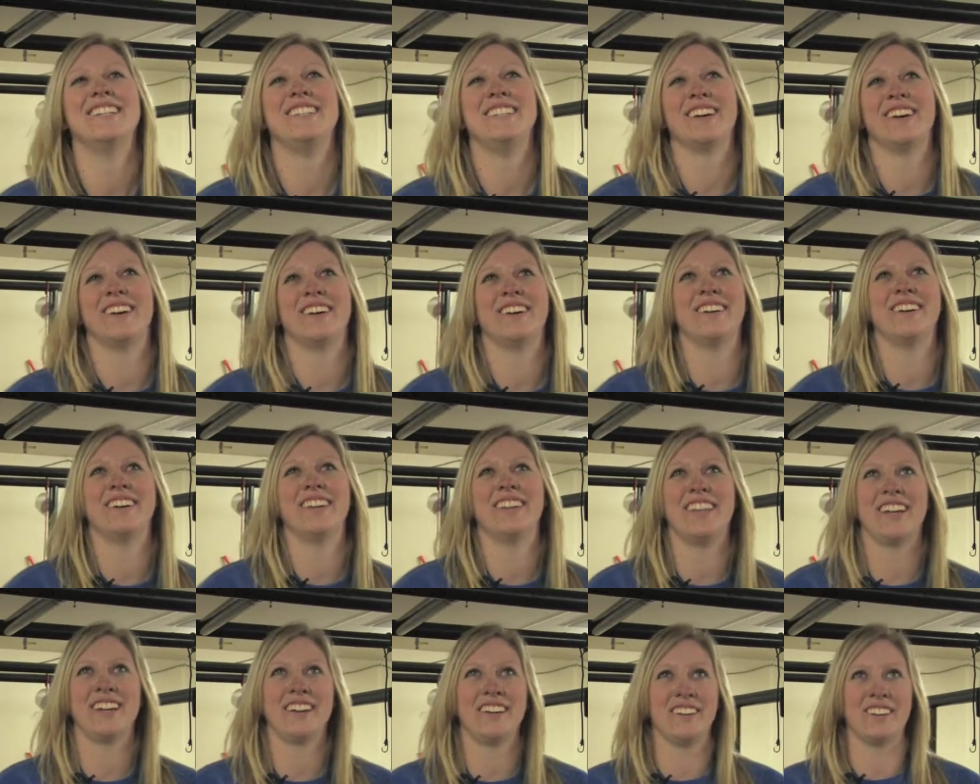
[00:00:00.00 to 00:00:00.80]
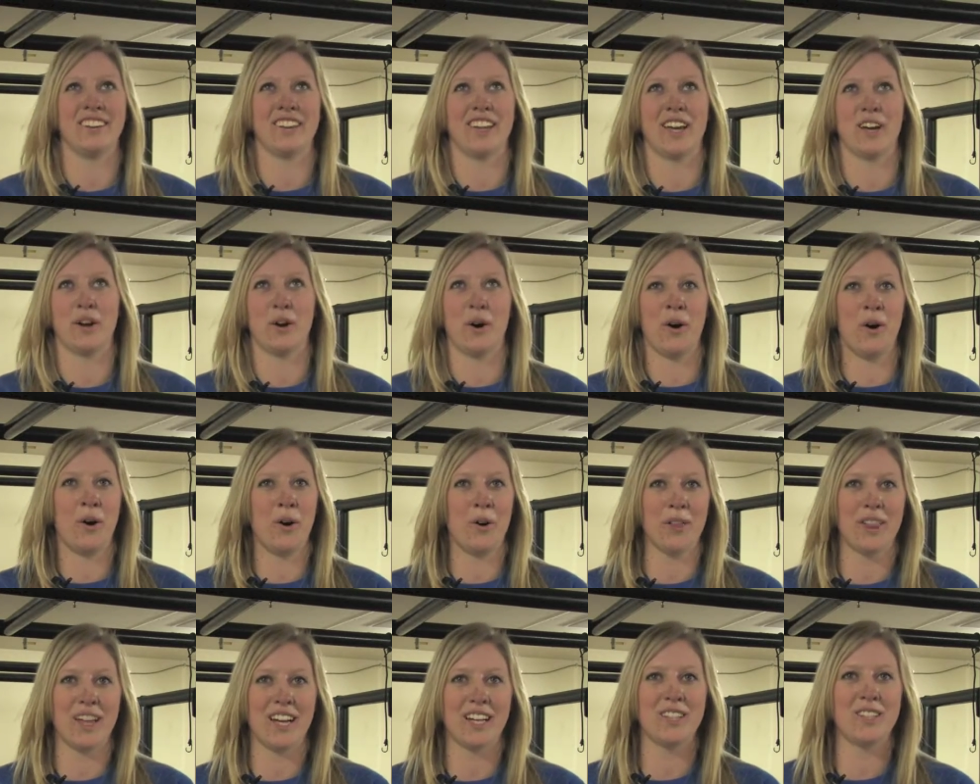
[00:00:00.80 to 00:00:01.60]
So they were like,
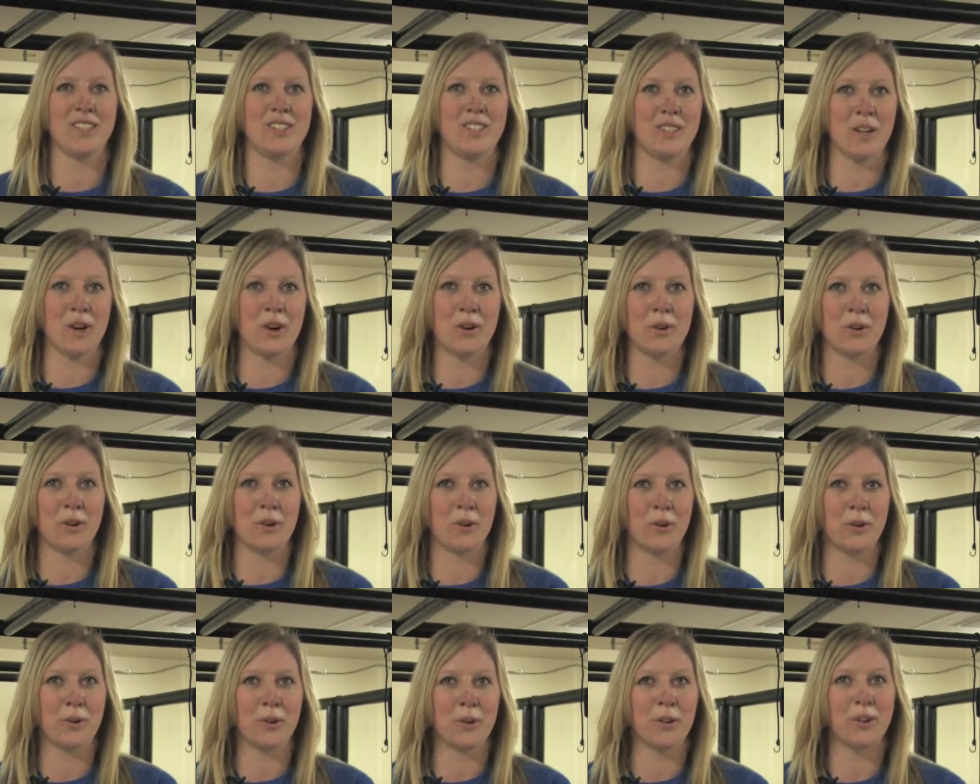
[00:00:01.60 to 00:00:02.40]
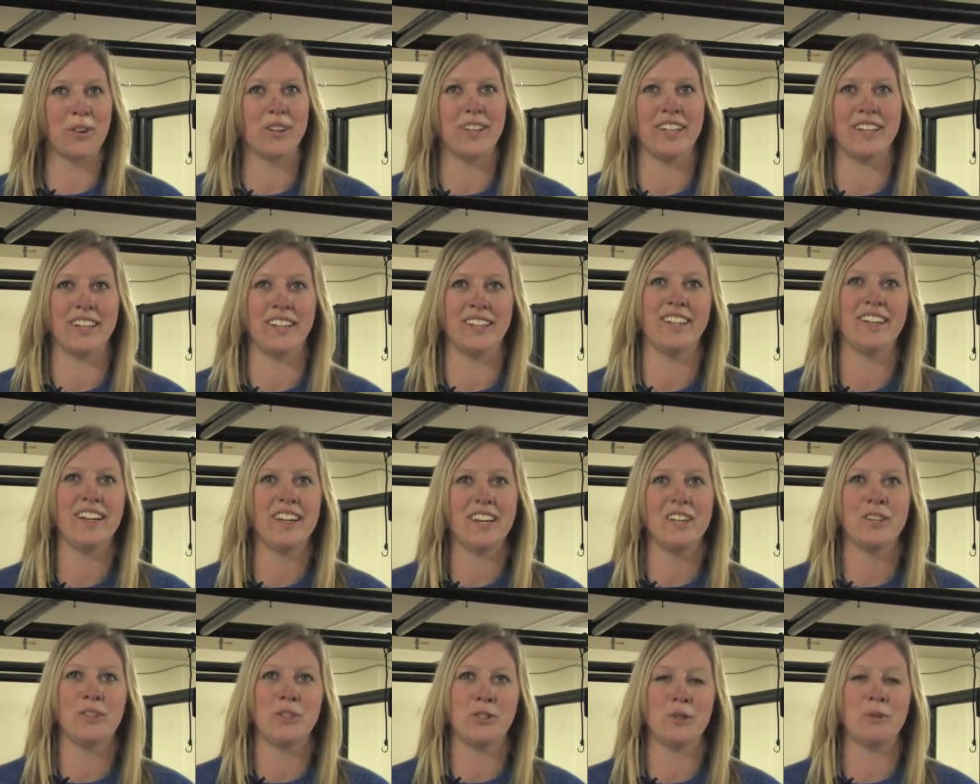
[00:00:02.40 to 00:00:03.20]
oh, that's so cool, and
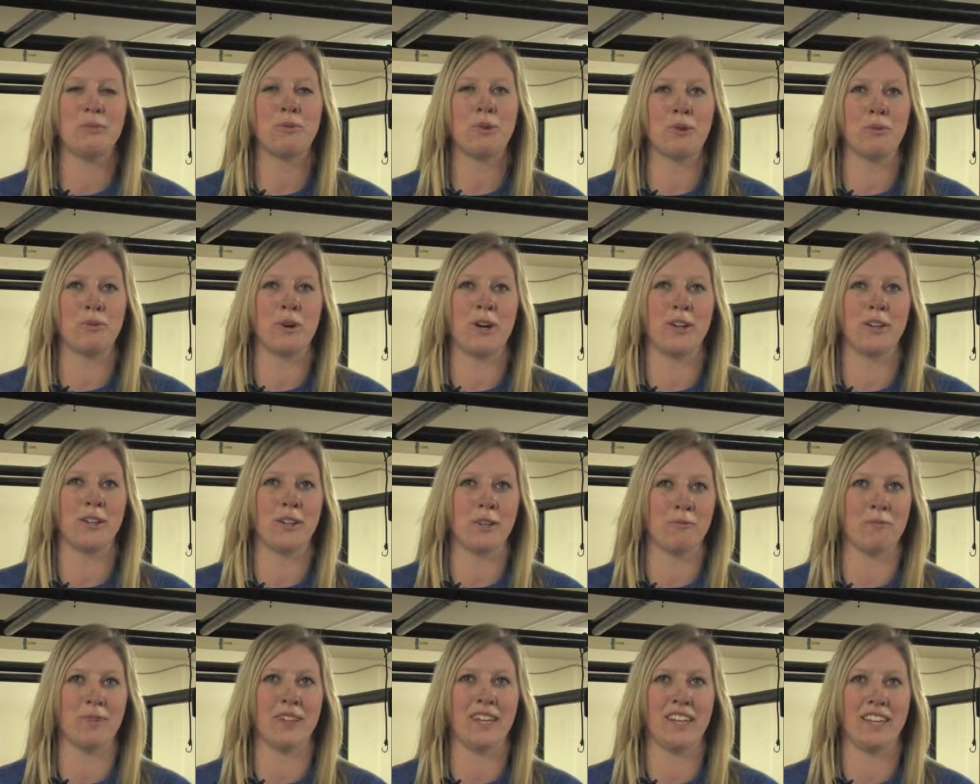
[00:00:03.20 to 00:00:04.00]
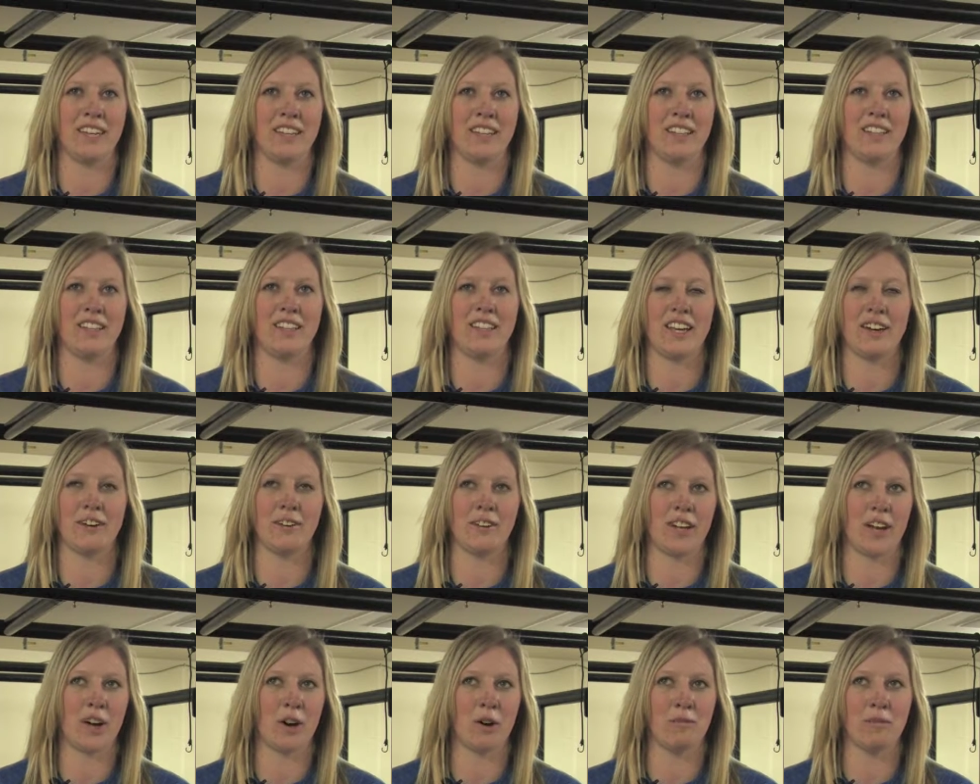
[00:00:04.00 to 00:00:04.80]
super welcoming, and they
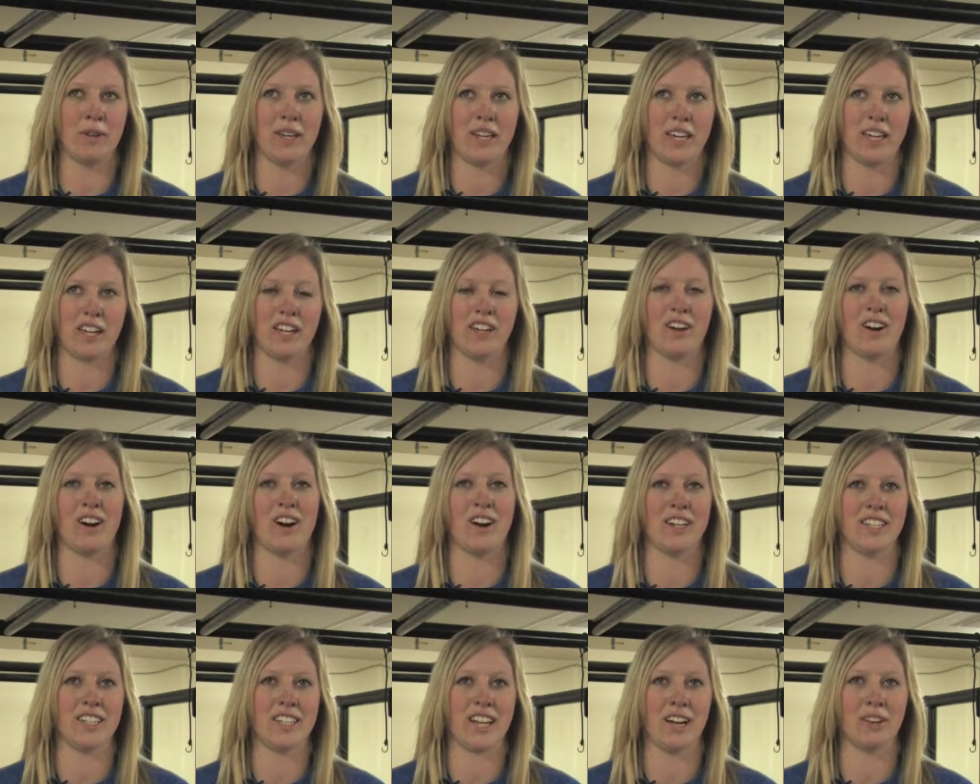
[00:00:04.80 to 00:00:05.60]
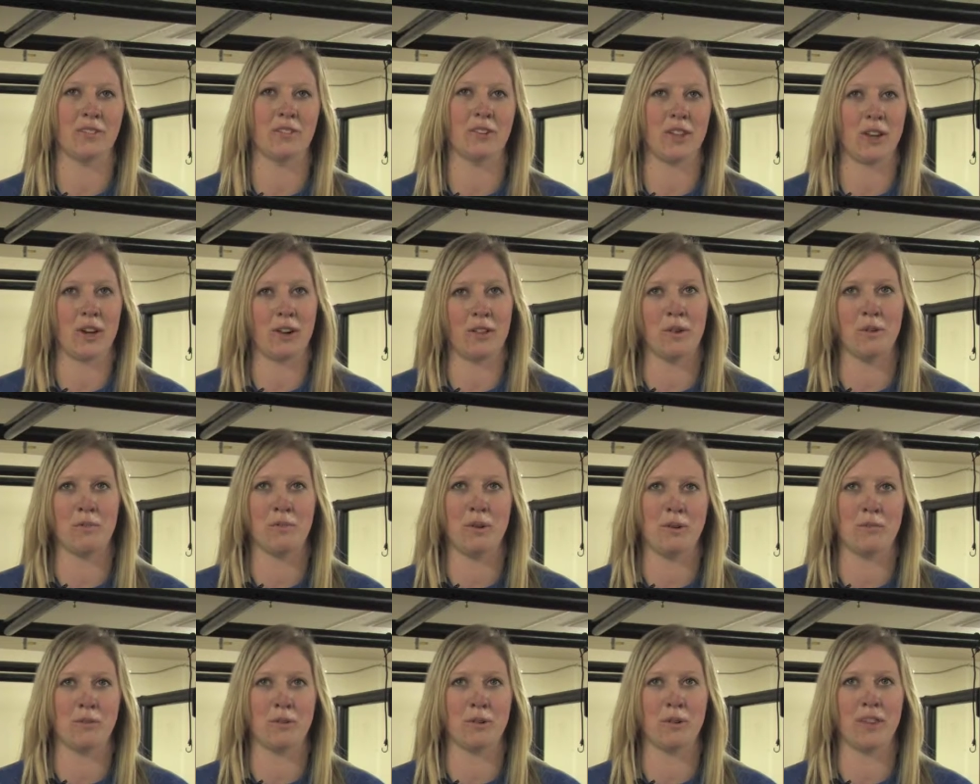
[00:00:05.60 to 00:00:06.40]
would help me get in contact with other
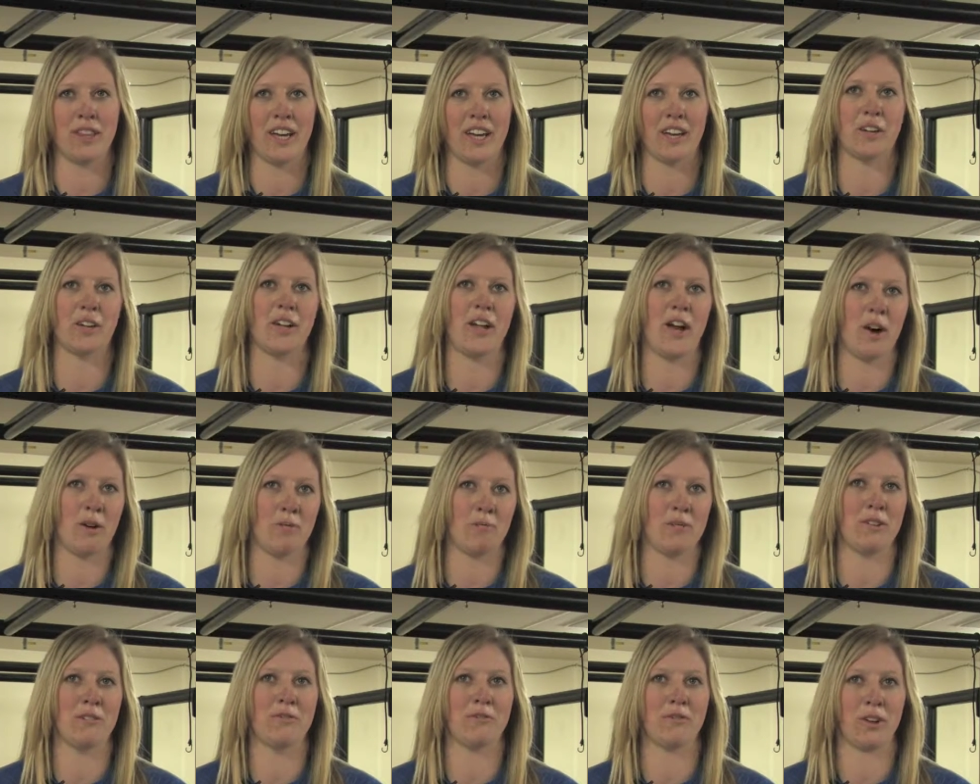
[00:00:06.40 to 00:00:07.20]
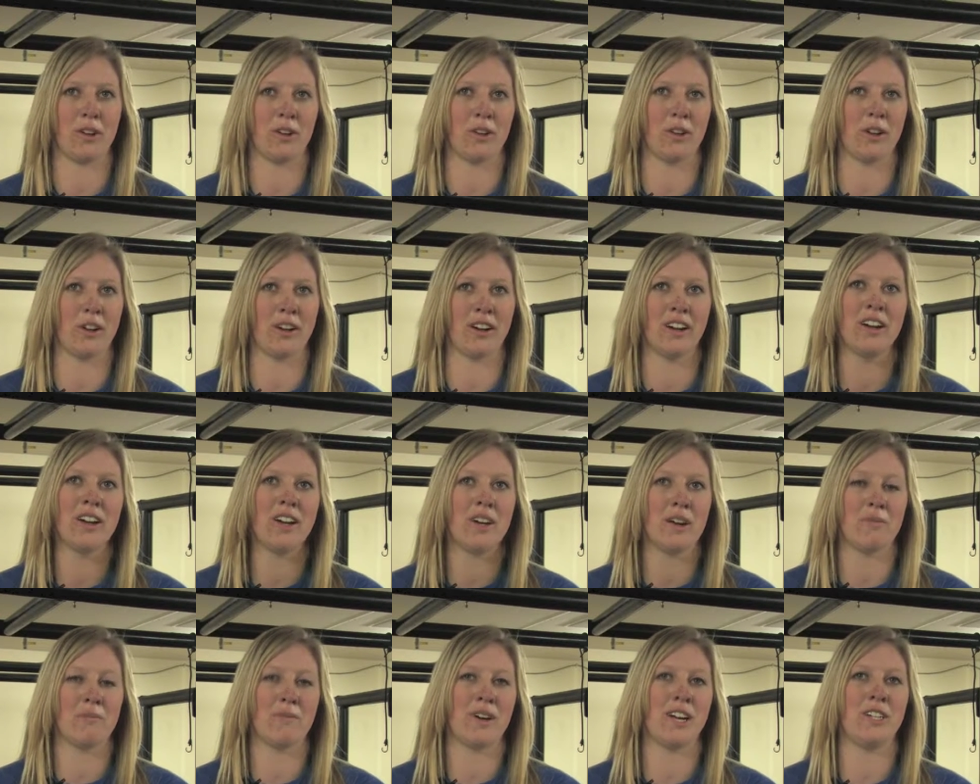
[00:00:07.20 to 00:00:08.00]
people that could help me further
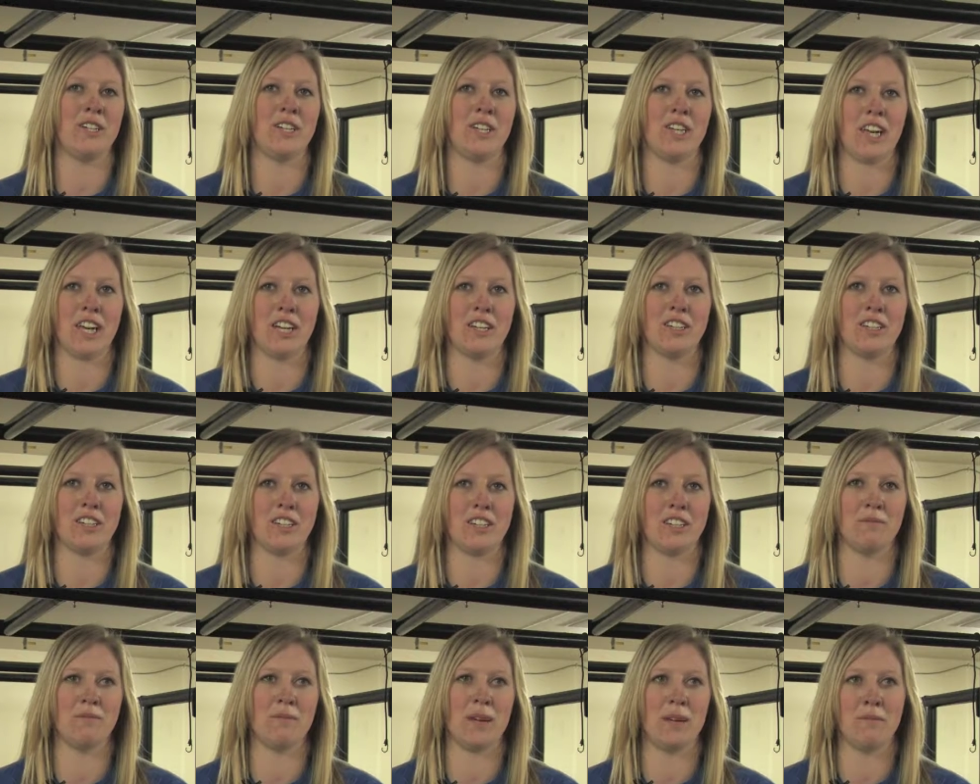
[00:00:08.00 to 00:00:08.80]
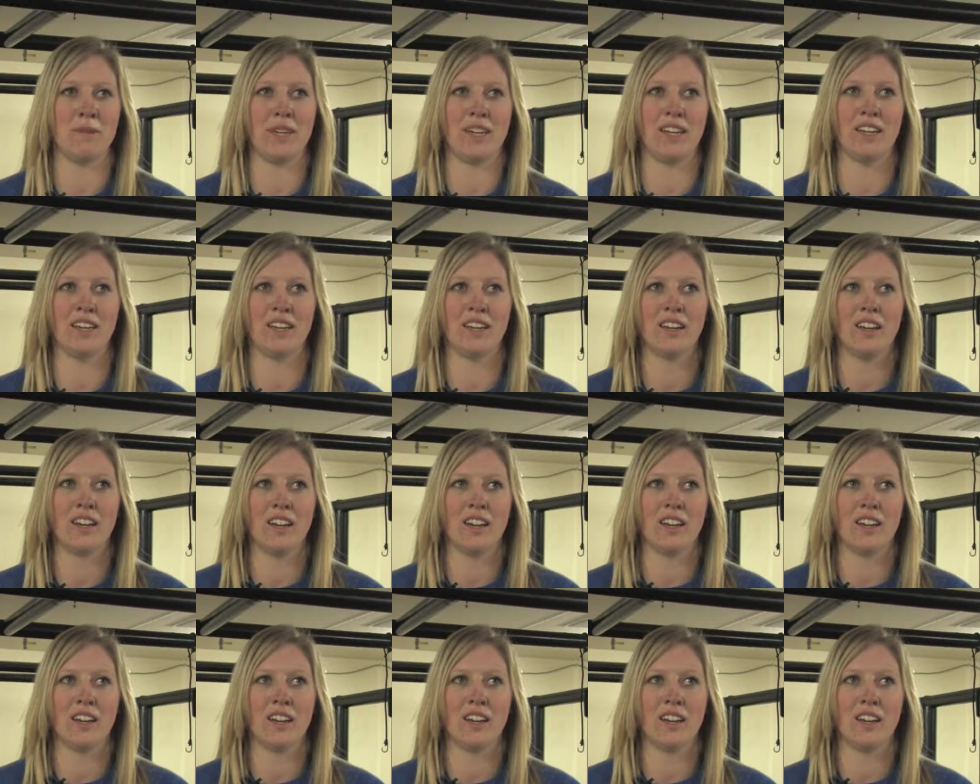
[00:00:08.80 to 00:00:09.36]
my education and maybe